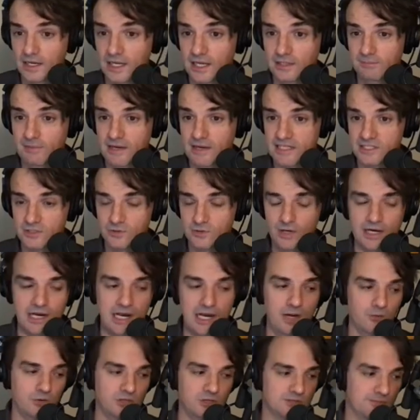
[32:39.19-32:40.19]
get base U R
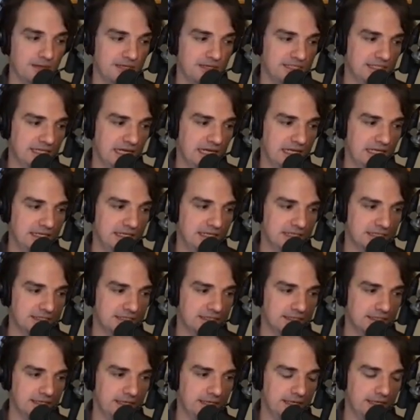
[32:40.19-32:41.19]
L, which basically
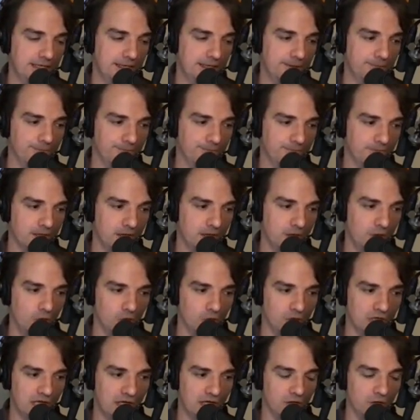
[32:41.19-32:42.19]
is um,
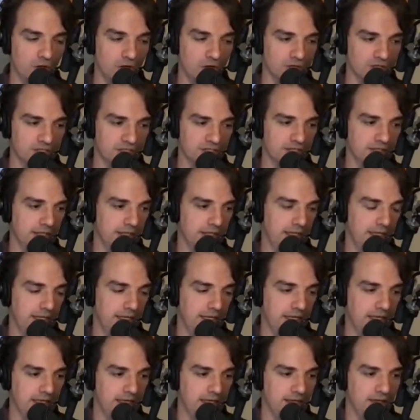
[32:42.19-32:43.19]
localhost,
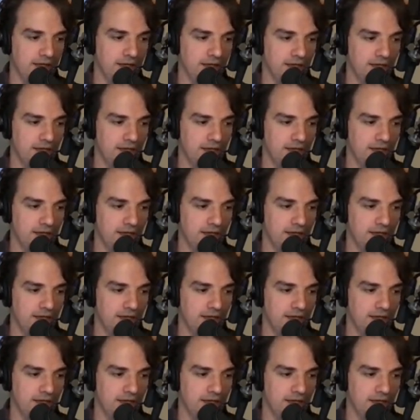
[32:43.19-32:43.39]
uh,